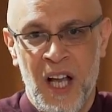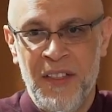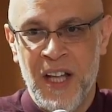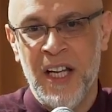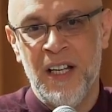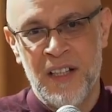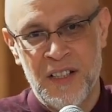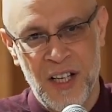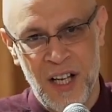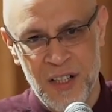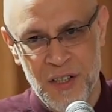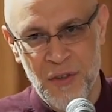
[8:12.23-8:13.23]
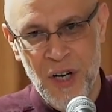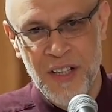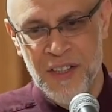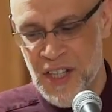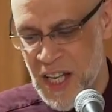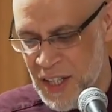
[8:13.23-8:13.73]
And then he decided to
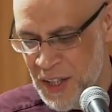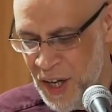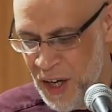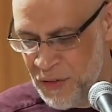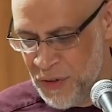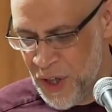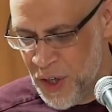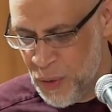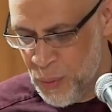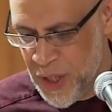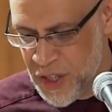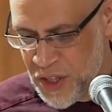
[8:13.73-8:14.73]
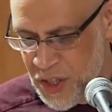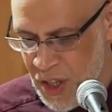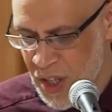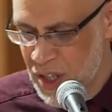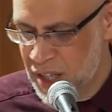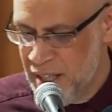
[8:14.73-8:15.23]
write the second half,
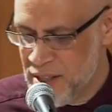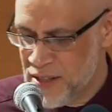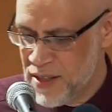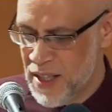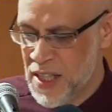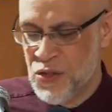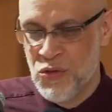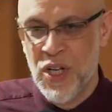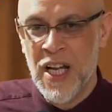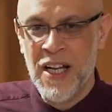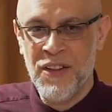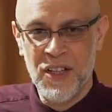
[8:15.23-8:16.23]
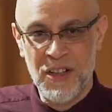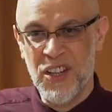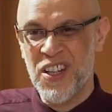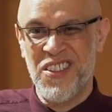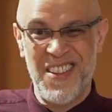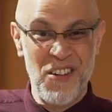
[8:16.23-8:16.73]
which is really
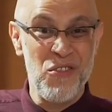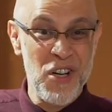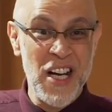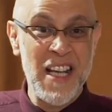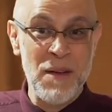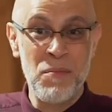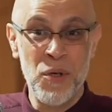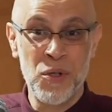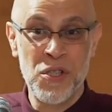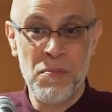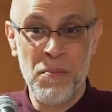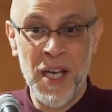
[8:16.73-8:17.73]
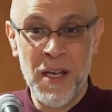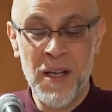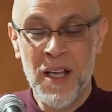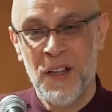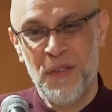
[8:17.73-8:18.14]
the really important bit.